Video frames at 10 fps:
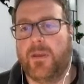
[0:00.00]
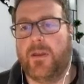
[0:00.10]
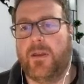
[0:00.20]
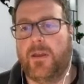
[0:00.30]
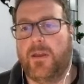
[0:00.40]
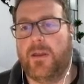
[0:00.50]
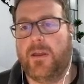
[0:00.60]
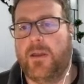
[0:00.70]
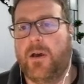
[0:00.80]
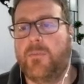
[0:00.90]

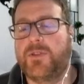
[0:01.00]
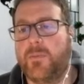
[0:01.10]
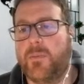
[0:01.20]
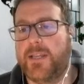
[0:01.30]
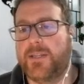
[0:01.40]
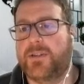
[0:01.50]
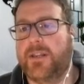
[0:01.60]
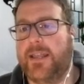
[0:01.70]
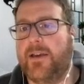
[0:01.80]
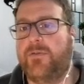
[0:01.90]
optimized
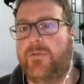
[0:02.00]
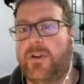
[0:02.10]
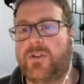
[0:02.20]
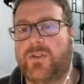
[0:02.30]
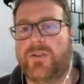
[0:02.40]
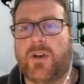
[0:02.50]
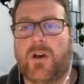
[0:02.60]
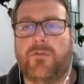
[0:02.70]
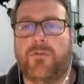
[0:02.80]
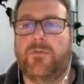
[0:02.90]
cloud versions
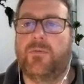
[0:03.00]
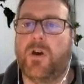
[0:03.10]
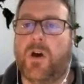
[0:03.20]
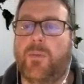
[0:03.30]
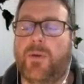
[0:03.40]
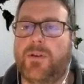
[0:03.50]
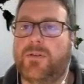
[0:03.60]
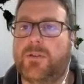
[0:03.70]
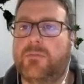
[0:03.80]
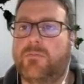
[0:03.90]
of common